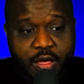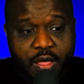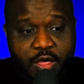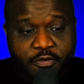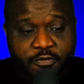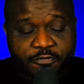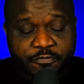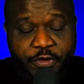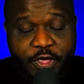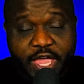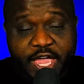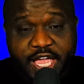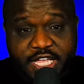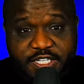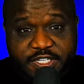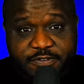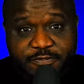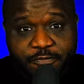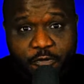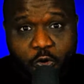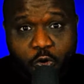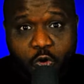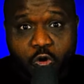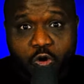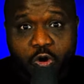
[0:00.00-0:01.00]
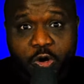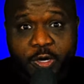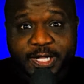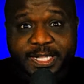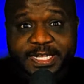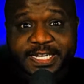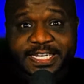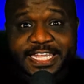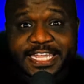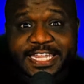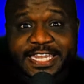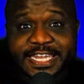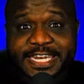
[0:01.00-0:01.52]
Phase 4
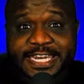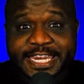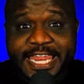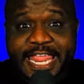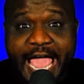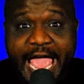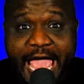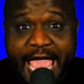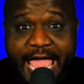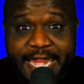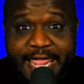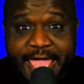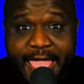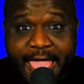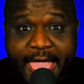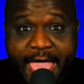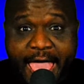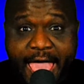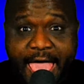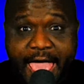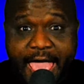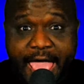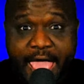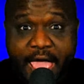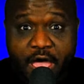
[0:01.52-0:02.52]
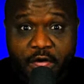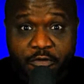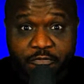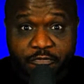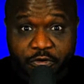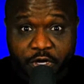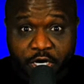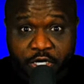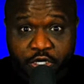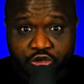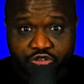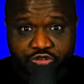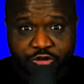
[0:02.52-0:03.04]
did not have
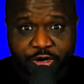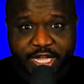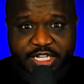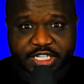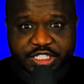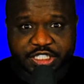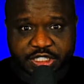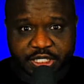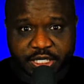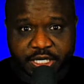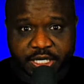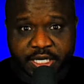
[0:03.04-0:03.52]
a direction.